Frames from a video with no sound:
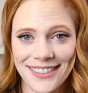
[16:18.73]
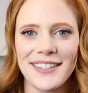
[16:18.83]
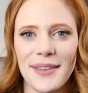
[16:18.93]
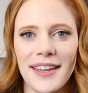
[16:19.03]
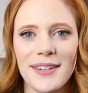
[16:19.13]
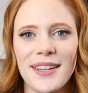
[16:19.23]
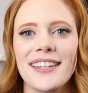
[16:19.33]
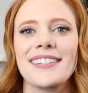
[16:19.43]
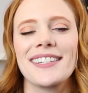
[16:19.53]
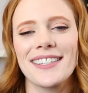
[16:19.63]
So then you
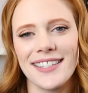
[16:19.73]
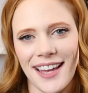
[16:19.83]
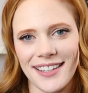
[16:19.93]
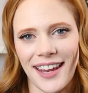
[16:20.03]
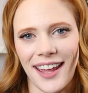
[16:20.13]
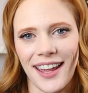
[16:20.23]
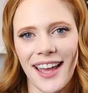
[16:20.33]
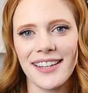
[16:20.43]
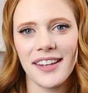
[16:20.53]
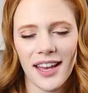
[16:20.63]
get to
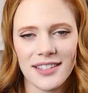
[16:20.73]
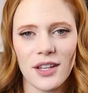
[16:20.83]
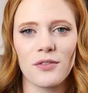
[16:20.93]
Sunday, and yes,